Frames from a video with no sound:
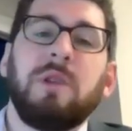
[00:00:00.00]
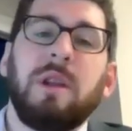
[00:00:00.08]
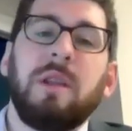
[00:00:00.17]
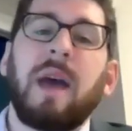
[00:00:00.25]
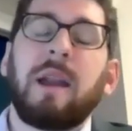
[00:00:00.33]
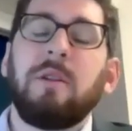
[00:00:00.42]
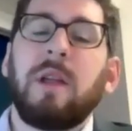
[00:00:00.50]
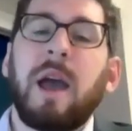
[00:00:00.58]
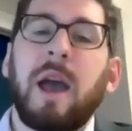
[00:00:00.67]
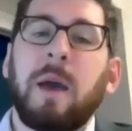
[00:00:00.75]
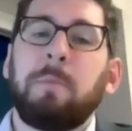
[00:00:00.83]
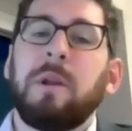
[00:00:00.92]
and that'll
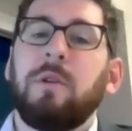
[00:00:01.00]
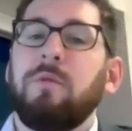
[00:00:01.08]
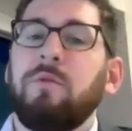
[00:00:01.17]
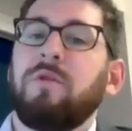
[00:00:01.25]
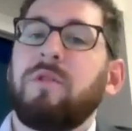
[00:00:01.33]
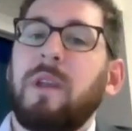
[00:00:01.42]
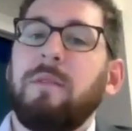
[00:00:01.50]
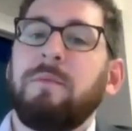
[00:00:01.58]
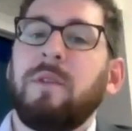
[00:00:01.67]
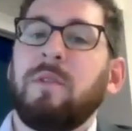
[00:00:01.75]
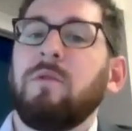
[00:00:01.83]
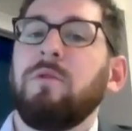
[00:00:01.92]
happen over state
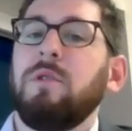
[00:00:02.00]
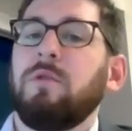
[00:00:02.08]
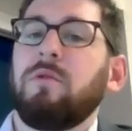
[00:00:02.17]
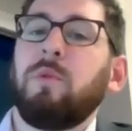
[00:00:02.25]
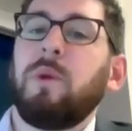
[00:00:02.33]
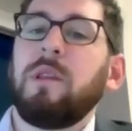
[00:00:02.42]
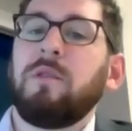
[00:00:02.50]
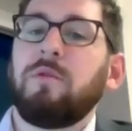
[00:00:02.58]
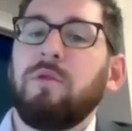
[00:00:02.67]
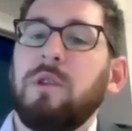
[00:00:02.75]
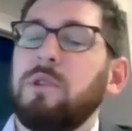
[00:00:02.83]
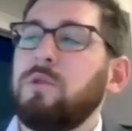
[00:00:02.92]
fiscal years
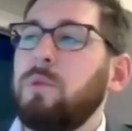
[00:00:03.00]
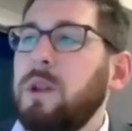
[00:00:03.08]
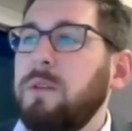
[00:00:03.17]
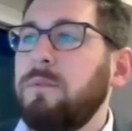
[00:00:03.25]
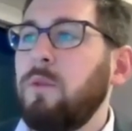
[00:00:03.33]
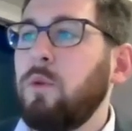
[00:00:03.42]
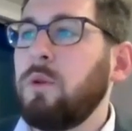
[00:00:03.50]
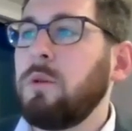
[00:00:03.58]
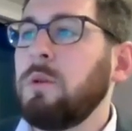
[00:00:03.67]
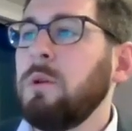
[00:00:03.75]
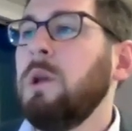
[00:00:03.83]
23 and 24.